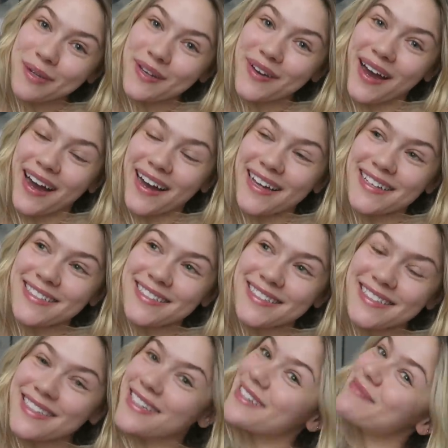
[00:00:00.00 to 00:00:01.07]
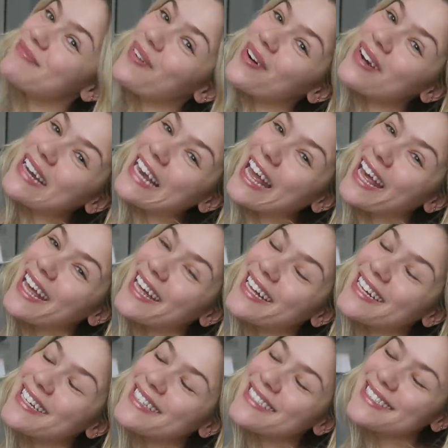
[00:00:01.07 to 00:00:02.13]
you guys. Good
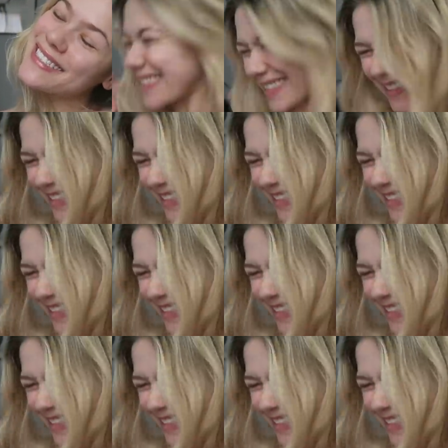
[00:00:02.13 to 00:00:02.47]
morning.